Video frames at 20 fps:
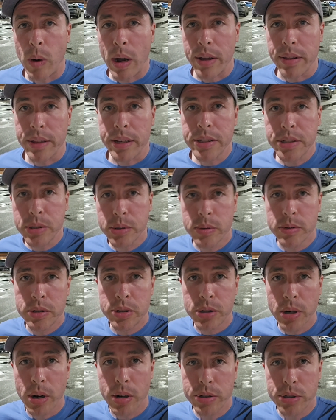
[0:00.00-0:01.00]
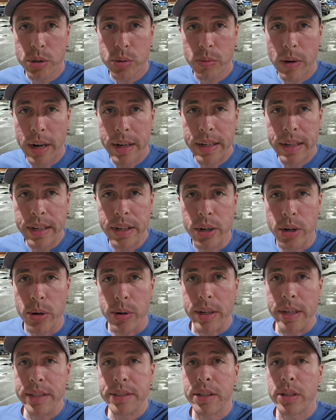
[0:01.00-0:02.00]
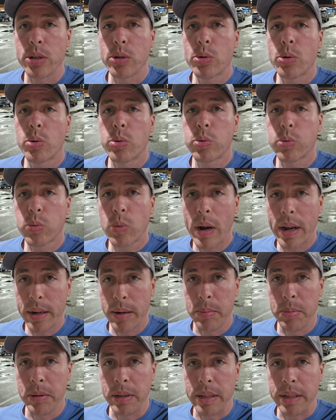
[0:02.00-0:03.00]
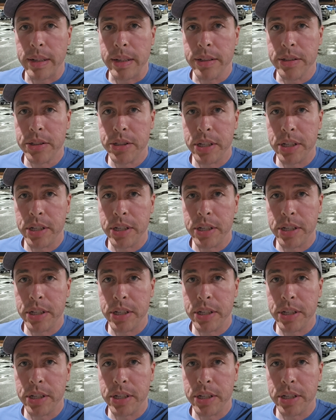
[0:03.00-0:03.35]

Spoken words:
While this charger right here is incredibly